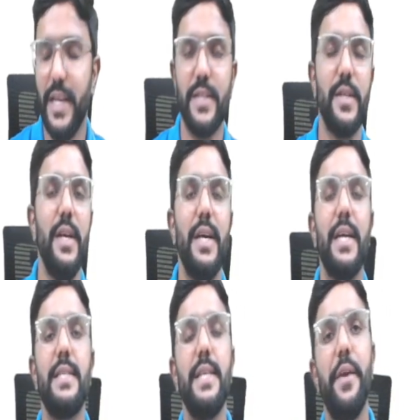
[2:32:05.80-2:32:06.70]
Yes.
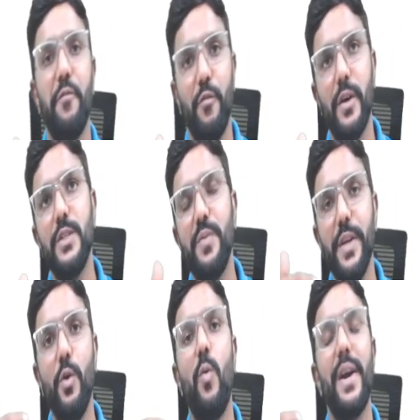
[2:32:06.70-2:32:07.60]
Guys, see, once we
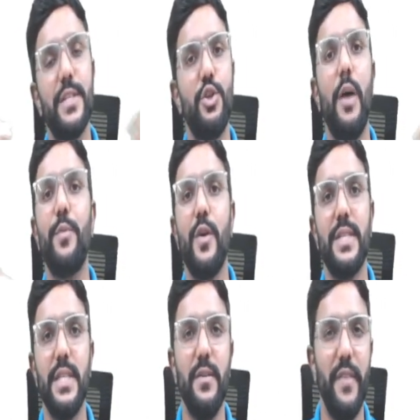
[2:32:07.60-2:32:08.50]
know what is job
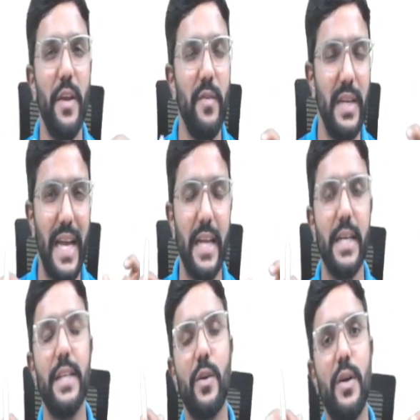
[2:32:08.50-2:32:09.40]
costing, where we'll
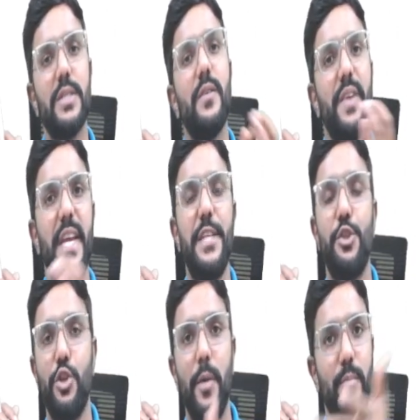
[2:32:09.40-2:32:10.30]
calculate the cost of
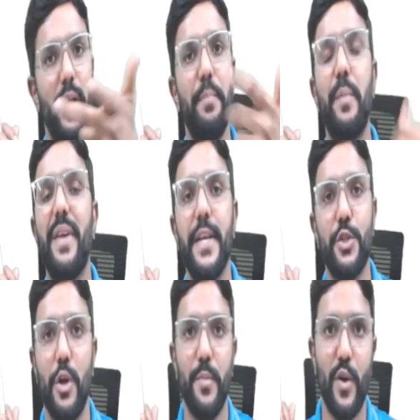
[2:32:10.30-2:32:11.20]
each job by preparing
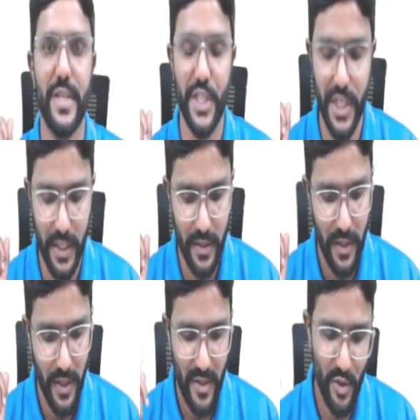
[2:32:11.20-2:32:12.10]
job cost sheet.
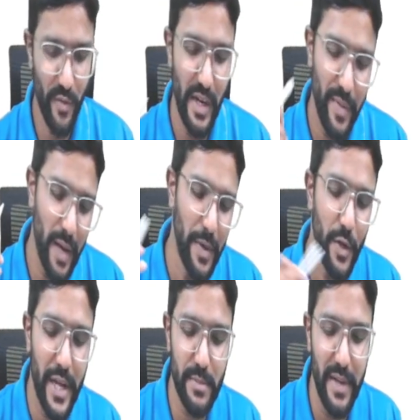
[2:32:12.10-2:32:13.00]
So we'll be able
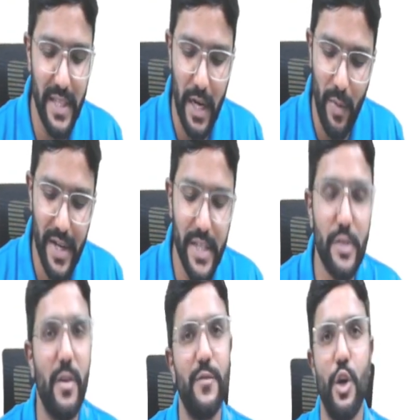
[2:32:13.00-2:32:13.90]
to explain the
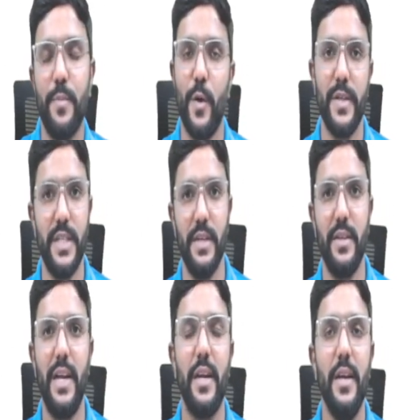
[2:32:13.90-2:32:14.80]
advantages of job costing.
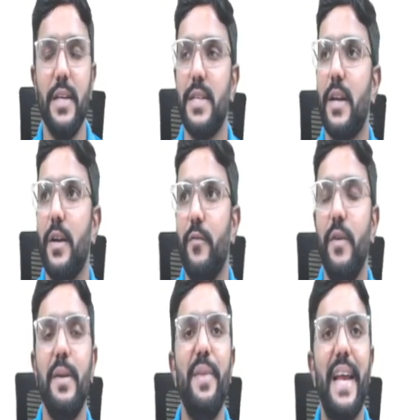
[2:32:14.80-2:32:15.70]
That, sir,
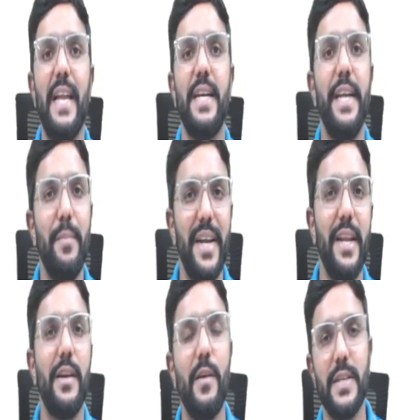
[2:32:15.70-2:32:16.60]
we will be calculating
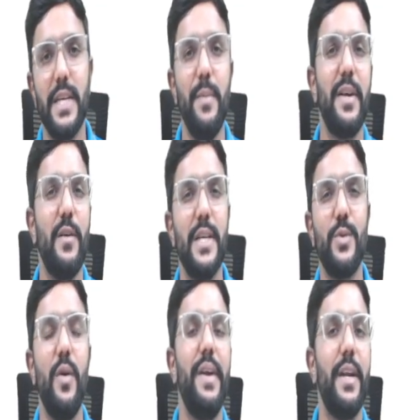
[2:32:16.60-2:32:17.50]
material cost, labor cost,
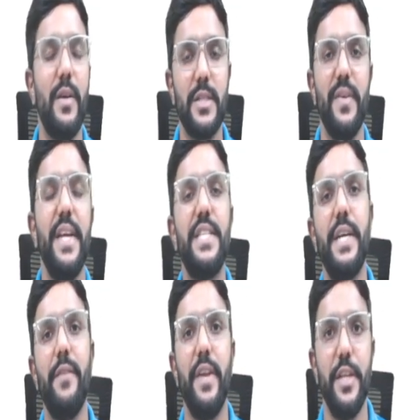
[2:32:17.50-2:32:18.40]
overhead cost for each
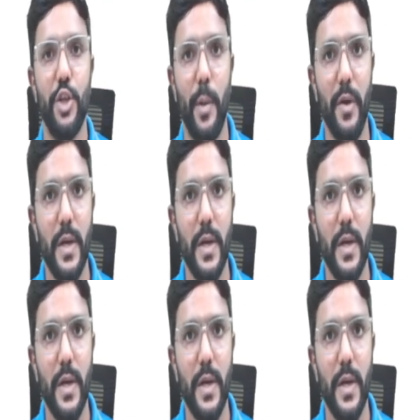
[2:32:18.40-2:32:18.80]
and every job.